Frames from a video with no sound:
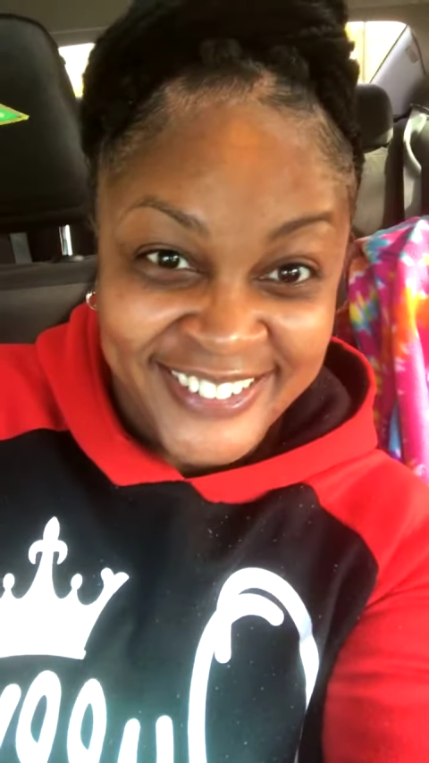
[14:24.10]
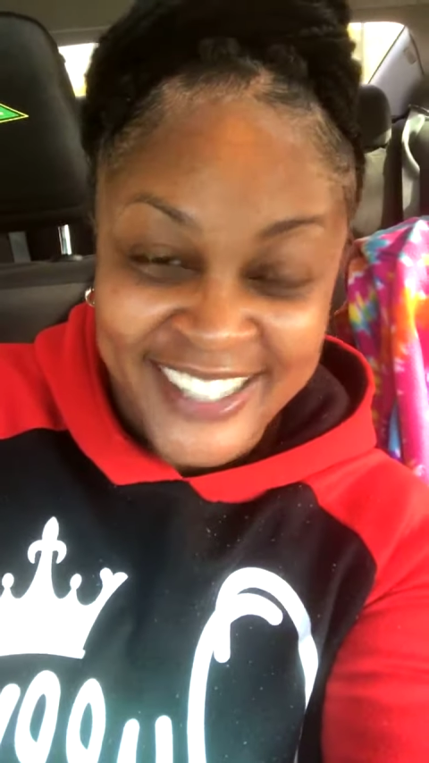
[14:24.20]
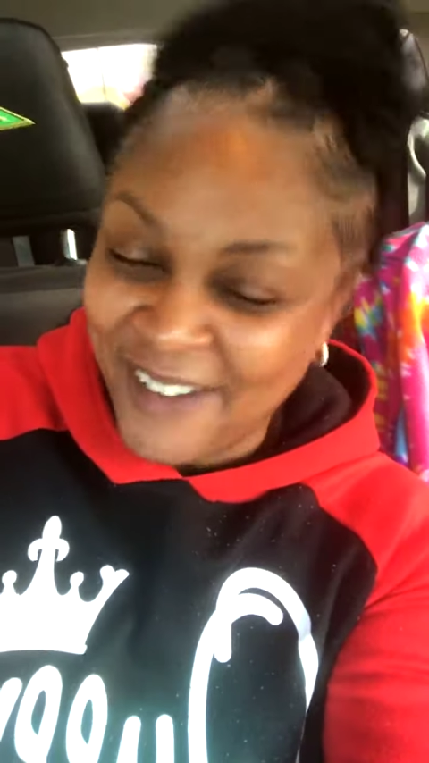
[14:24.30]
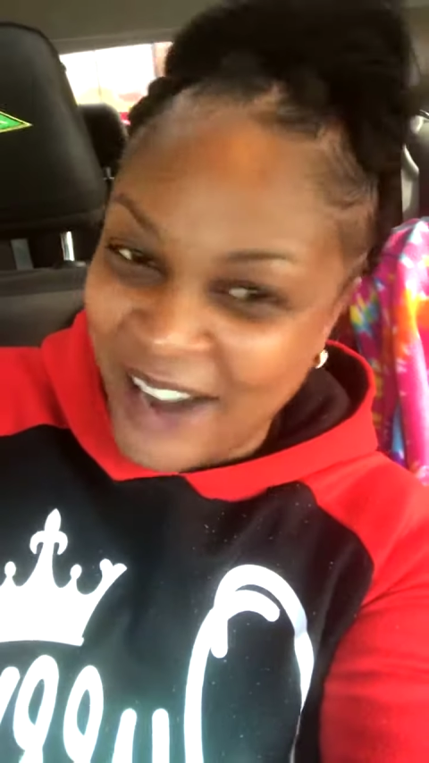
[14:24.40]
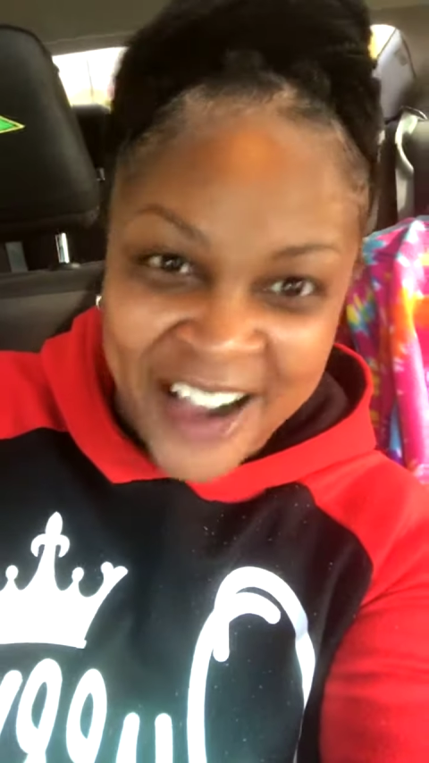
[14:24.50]

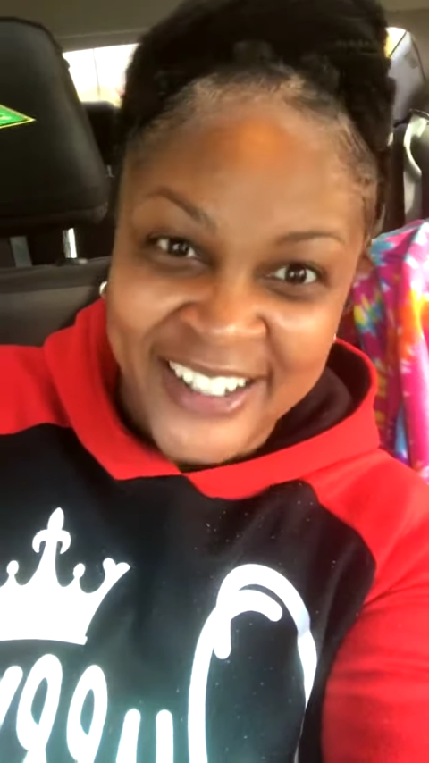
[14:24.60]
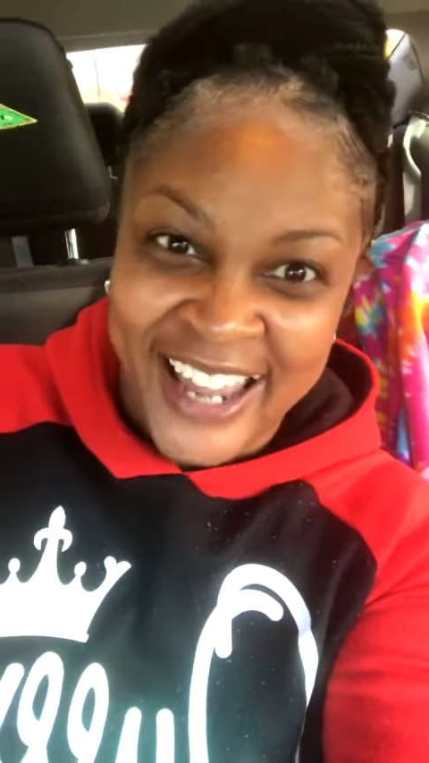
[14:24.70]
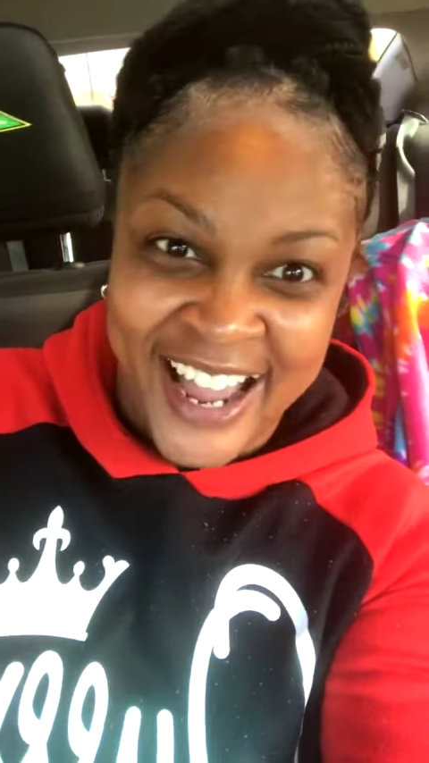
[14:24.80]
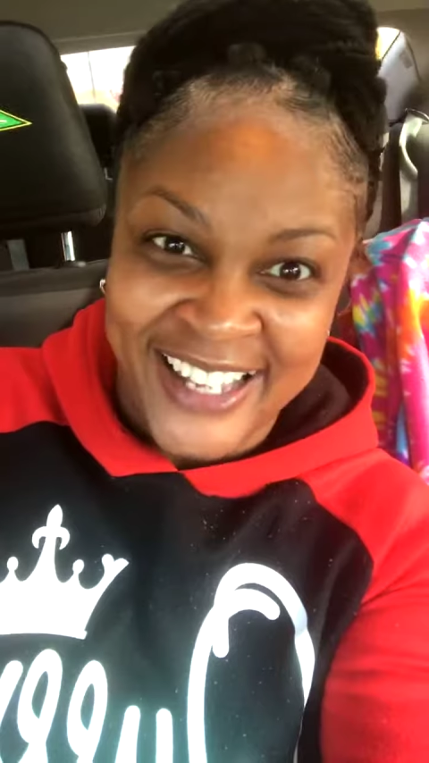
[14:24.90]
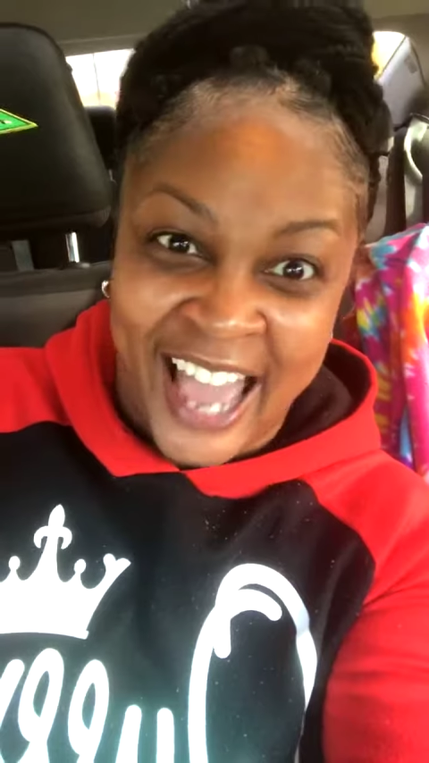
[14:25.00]
Come on
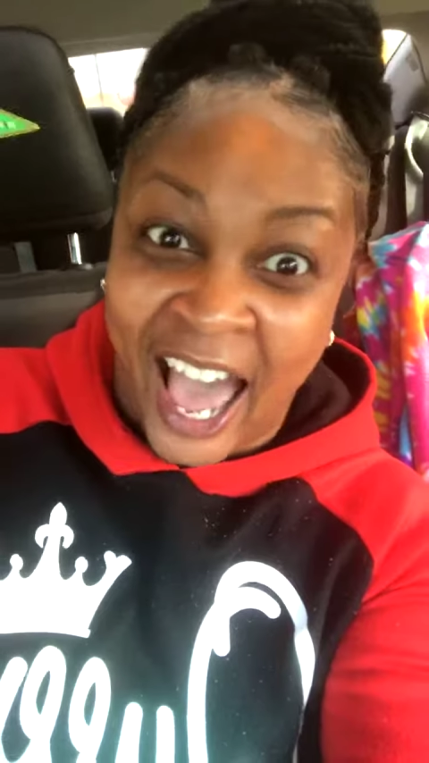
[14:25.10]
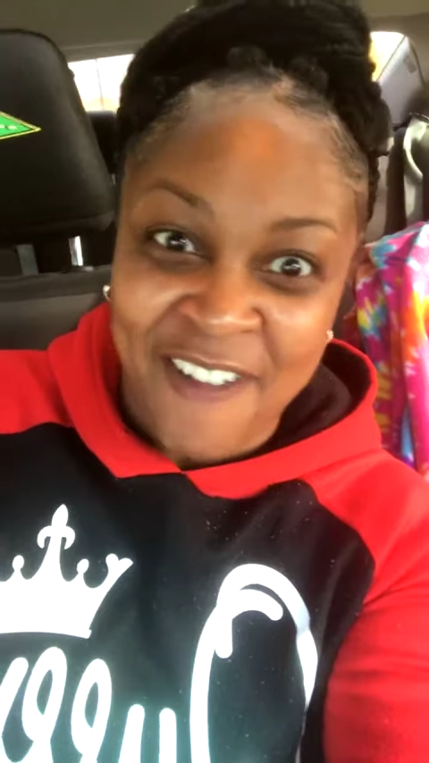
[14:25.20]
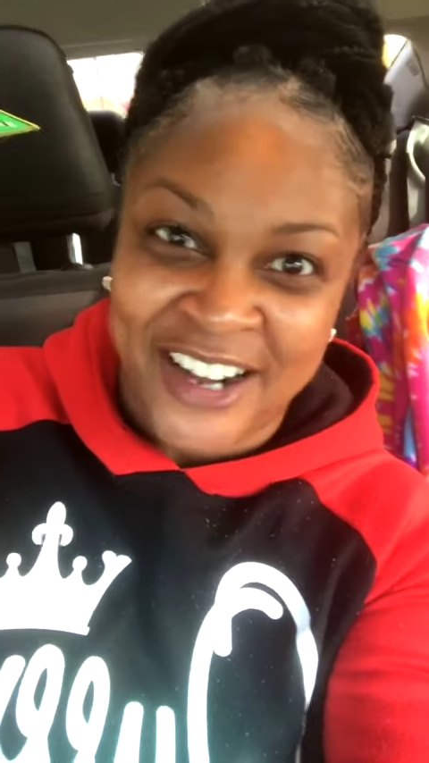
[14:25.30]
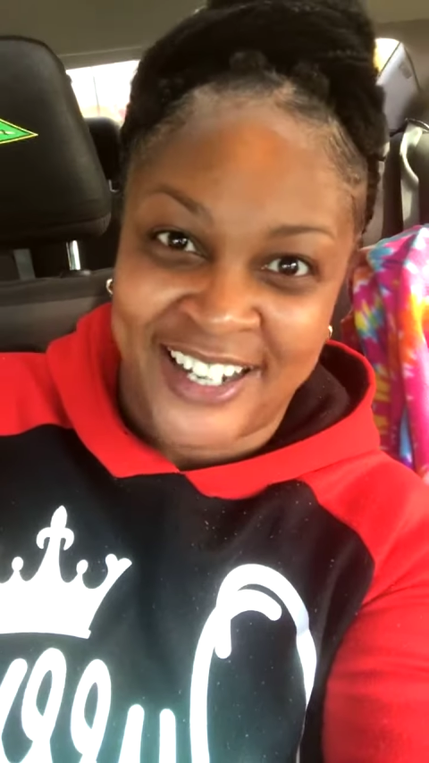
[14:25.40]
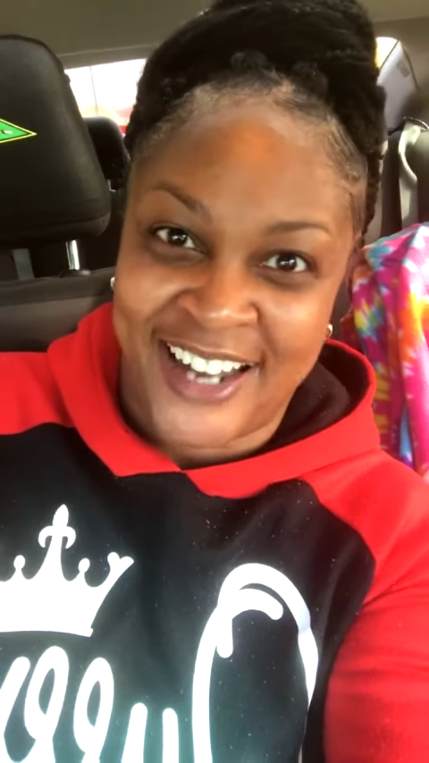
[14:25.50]
now, y'all
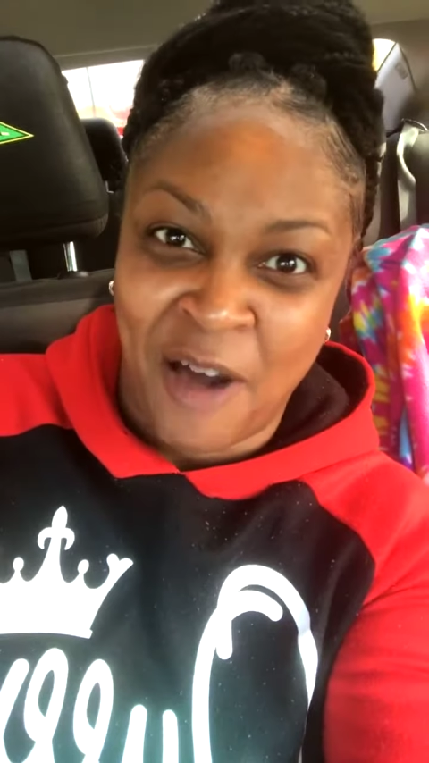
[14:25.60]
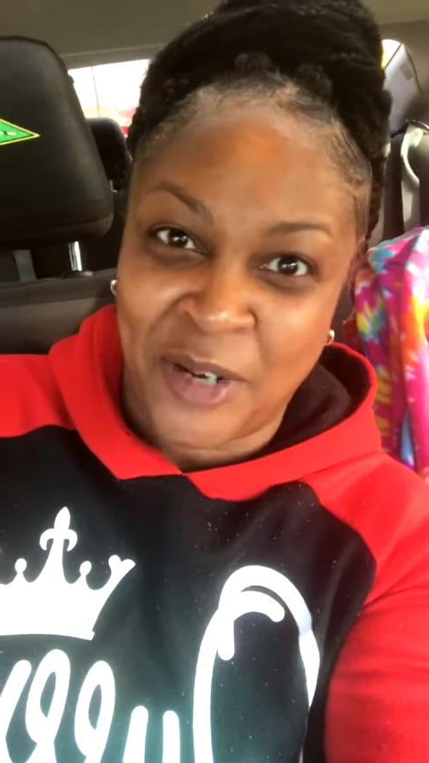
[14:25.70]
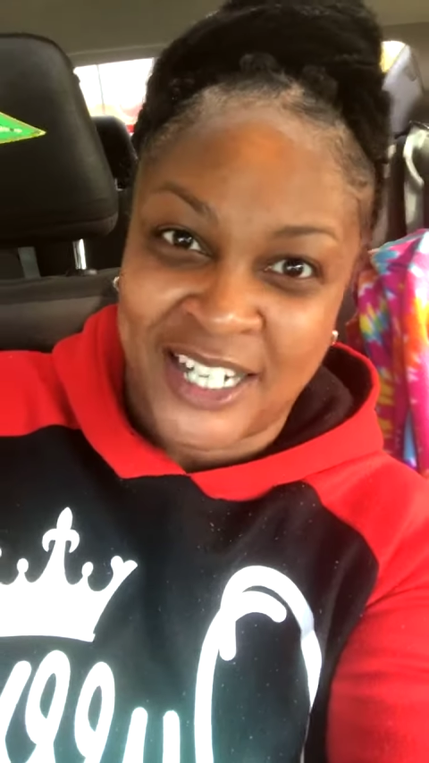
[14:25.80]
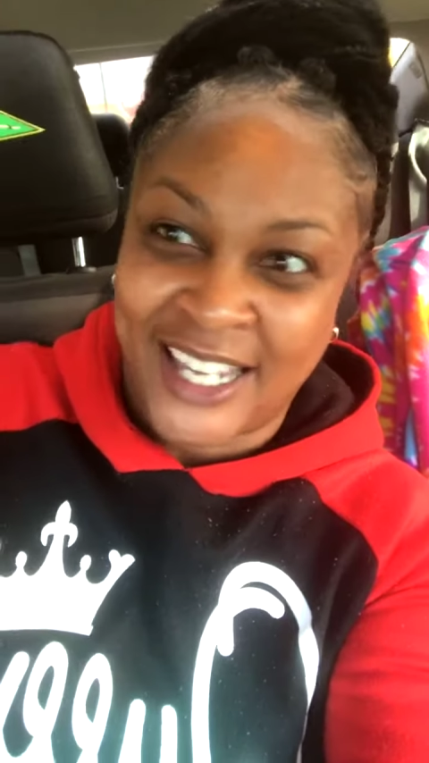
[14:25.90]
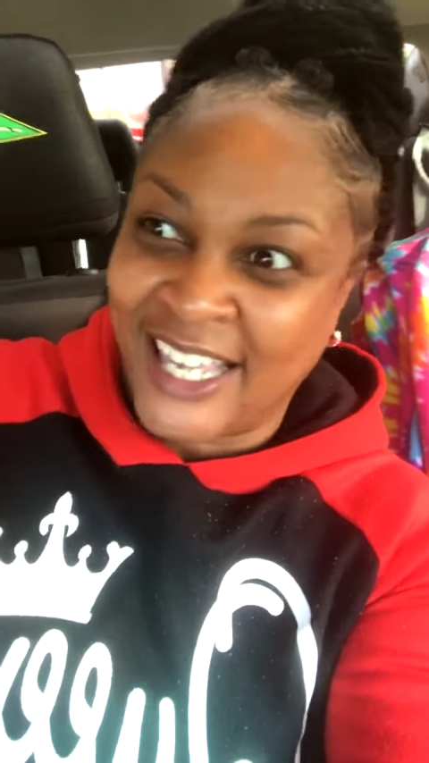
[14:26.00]
already know
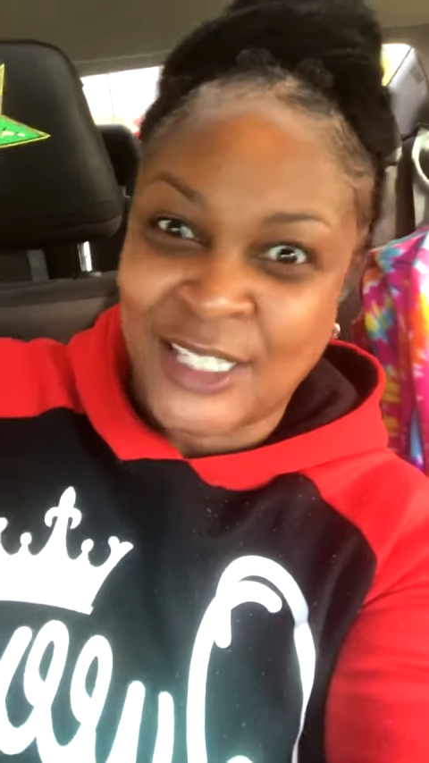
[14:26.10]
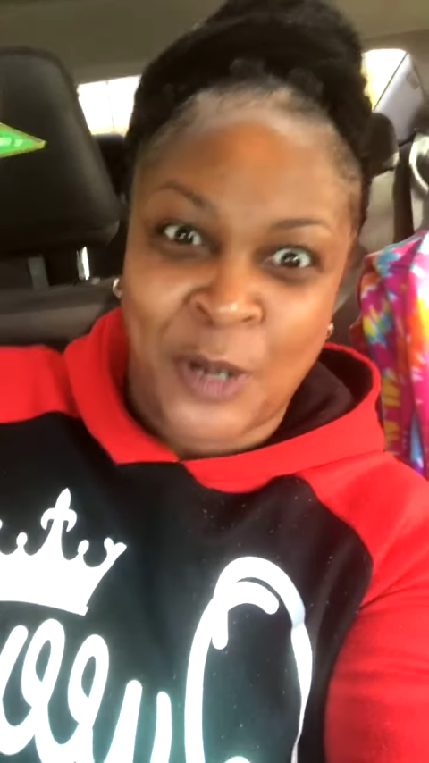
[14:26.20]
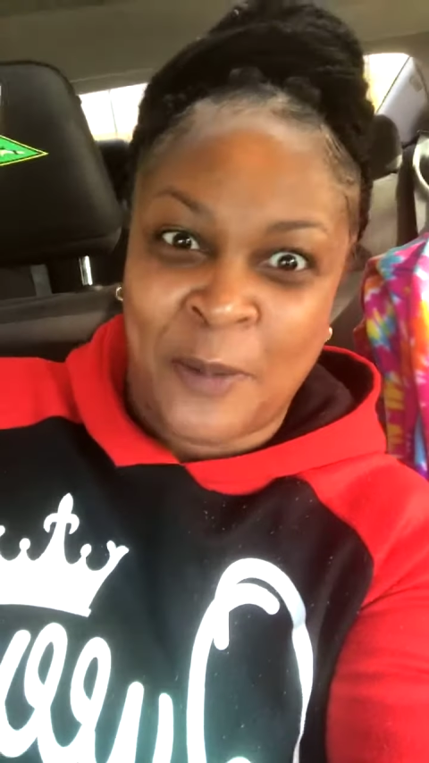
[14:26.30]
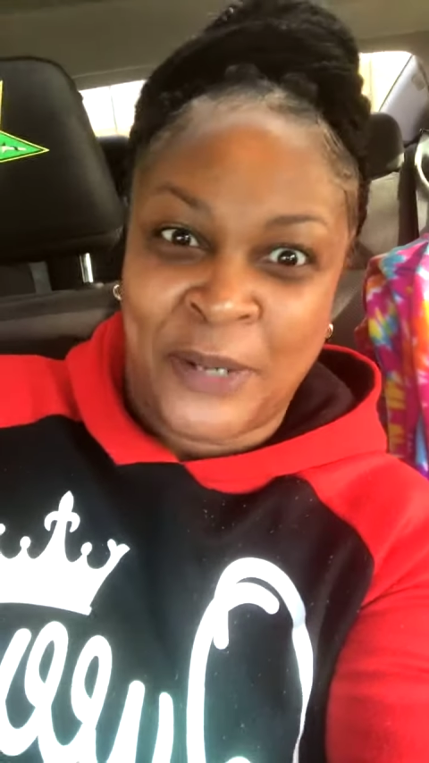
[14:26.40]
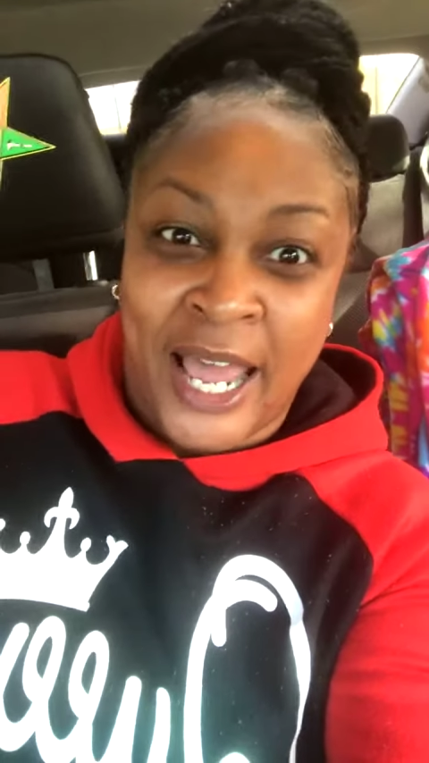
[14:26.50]
what it is.
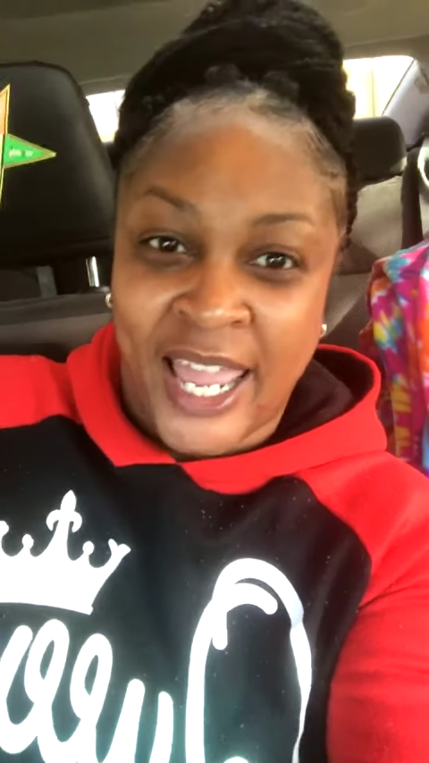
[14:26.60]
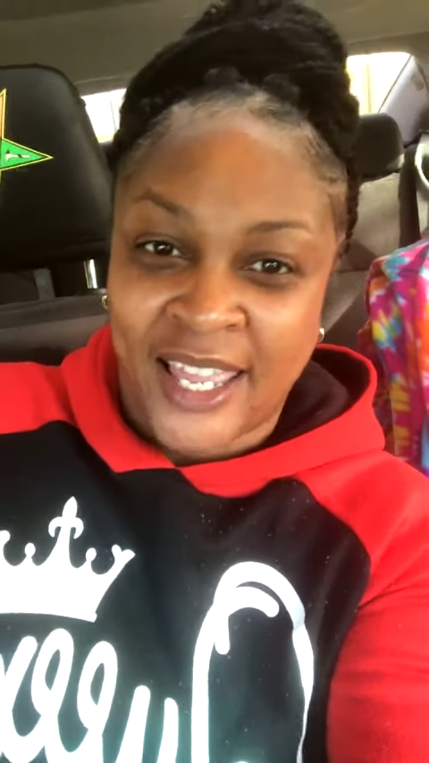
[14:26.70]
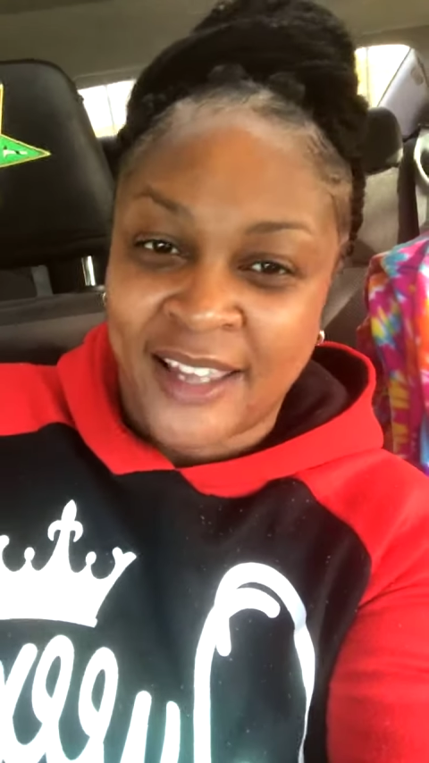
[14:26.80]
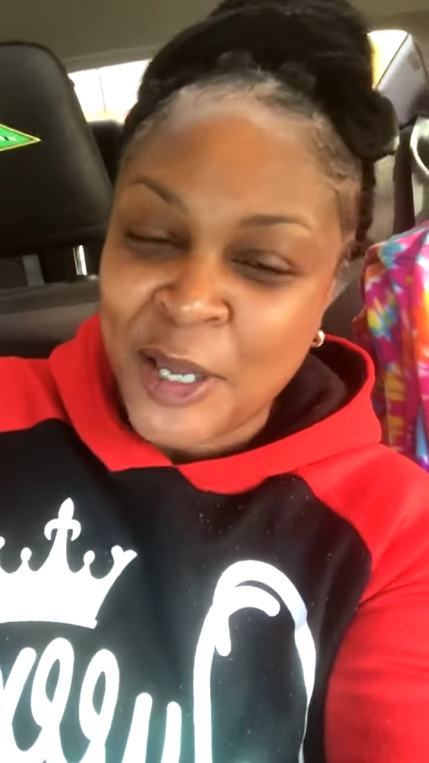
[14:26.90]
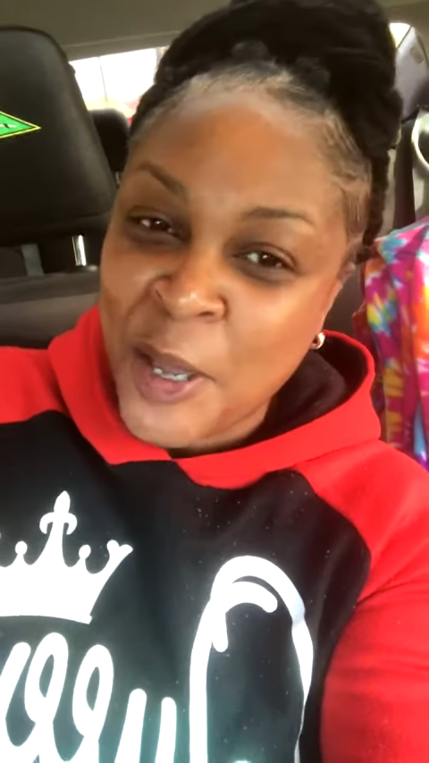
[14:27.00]
Quit
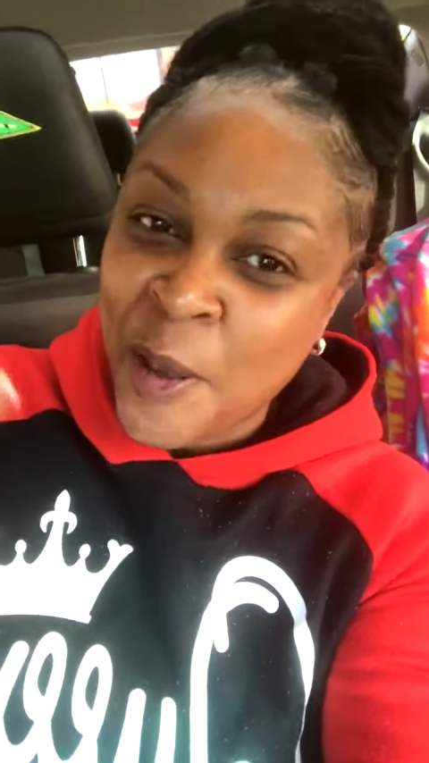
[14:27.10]
playing.